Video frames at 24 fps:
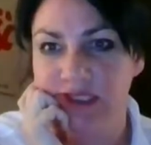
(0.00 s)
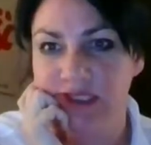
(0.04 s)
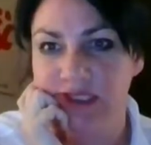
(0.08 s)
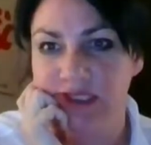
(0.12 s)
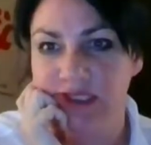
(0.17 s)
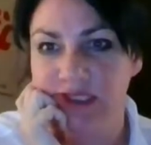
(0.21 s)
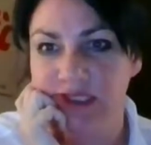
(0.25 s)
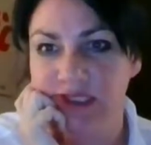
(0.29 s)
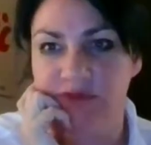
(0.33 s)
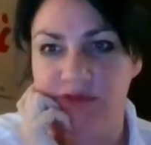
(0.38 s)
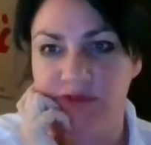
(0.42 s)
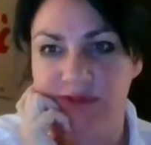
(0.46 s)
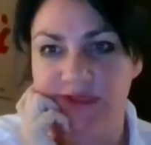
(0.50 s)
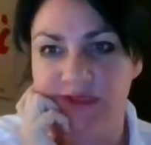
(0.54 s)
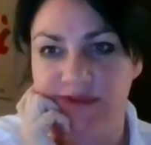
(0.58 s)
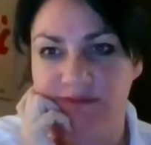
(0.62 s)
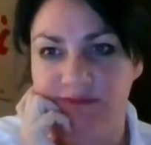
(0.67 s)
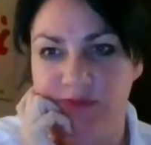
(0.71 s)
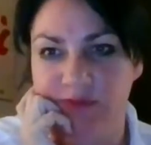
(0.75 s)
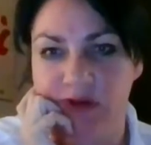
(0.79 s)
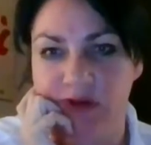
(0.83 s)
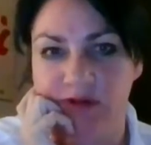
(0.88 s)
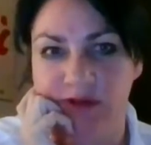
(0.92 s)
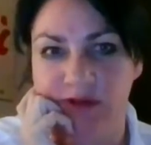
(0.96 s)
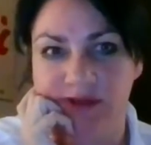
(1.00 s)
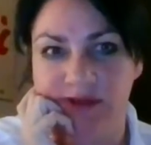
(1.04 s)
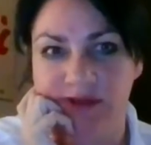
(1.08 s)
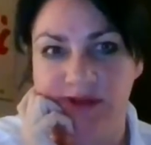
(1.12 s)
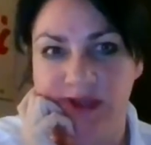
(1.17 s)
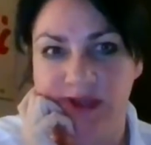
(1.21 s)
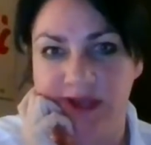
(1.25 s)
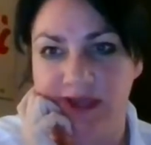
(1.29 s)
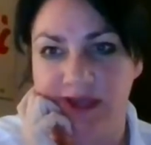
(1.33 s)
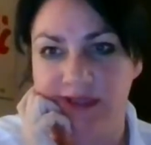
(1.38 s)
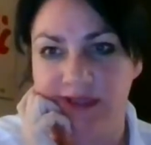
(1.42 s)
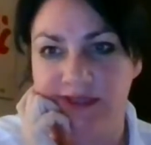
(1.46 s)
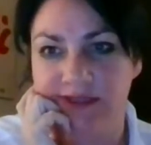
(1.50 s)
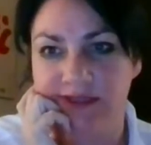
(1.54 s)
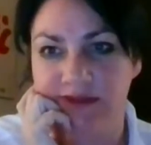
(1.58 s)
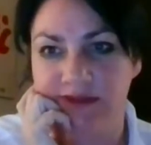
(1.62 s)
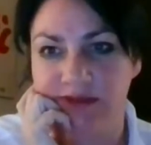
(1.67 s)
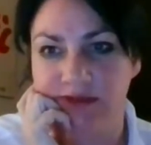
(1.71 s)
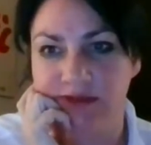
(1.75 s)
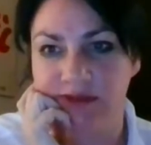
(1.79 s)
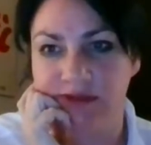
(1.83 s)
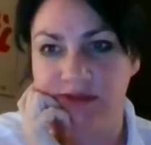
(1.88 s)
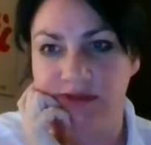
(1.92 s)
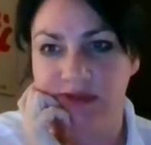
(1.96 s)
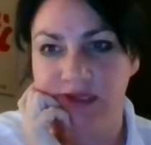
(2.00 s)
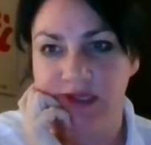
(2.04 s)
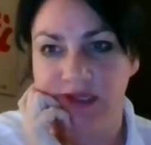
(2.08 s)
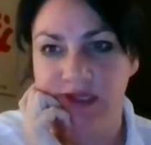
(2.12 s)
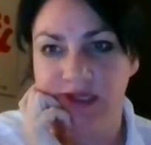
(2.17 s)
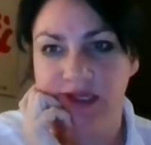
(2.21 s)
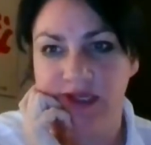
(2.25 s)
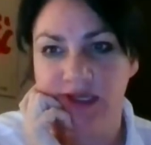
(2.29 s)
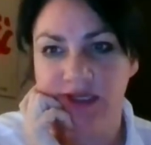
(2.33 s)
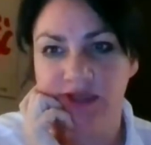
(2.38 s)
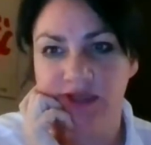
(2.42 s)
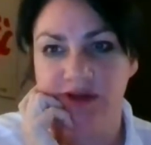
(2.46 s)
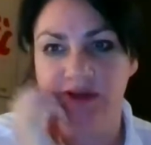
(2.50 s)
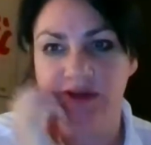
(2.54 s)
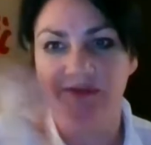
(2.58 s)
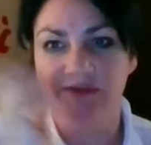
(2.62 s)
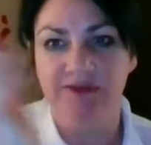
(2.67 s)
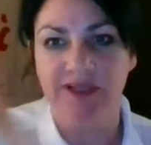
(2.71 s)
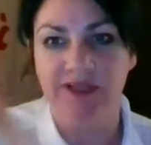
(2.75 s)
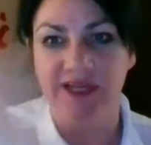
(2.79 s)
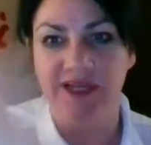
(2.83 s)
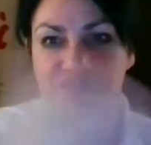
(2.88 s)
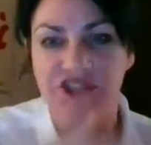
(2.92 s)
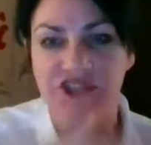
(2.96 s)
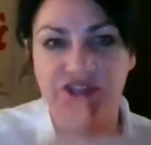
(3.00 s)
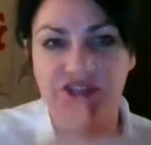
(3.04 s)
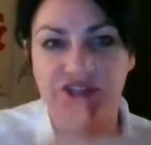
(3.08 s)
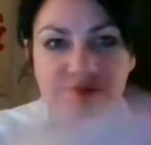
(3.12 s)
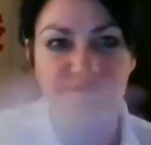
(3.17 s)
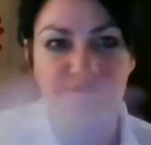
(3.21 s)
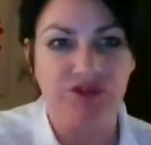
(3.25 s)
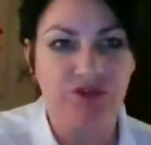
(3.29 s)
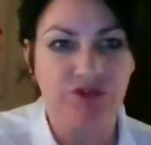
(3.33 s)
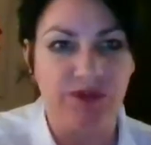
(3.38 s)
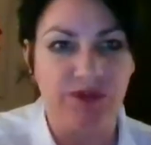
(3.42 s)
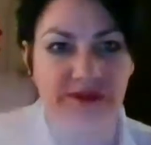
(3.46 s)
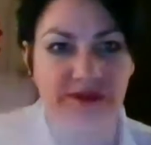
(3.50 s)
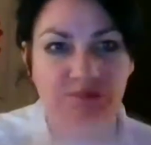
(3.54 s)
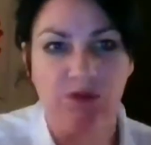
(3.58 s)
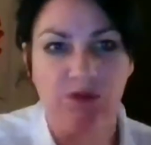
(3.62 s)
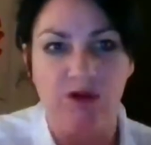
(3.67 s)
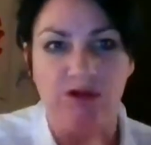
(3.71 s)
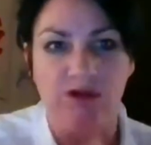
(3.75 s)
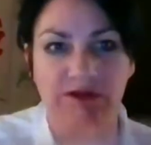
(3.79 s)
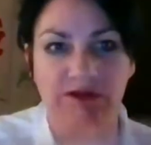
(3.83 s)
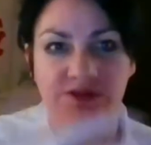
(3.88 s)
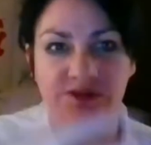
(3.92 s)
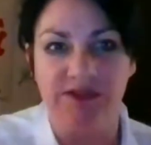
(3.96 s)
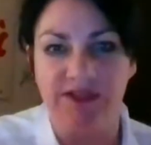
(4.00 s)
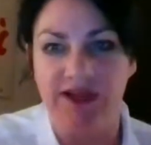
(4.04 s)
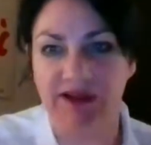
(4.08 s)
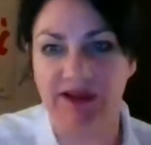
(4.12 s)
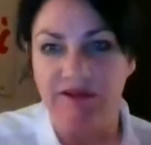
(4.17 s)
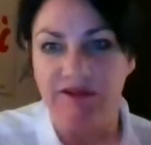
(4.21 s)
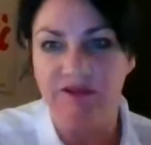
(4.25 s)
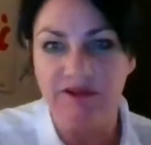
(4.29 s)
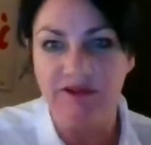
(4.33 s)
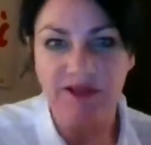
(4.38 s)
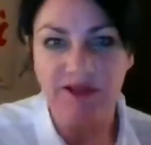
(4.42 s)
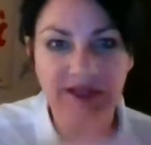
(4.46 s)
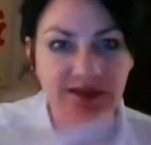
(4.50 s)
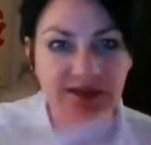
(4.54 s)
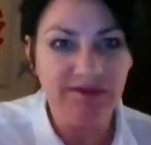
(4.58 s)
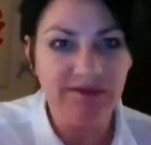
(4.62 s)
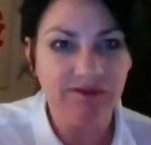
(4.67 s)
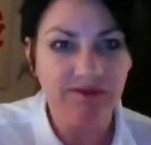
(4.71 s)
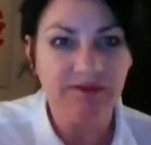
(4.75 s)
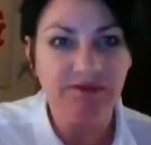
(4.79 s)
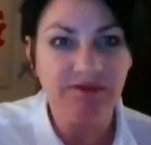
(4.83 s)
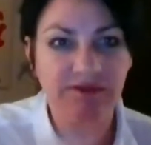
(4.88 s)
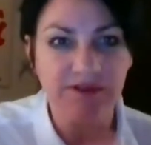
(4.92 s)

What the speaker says: the influence that Poland has on, you know, the relationship between Poland and Hungary.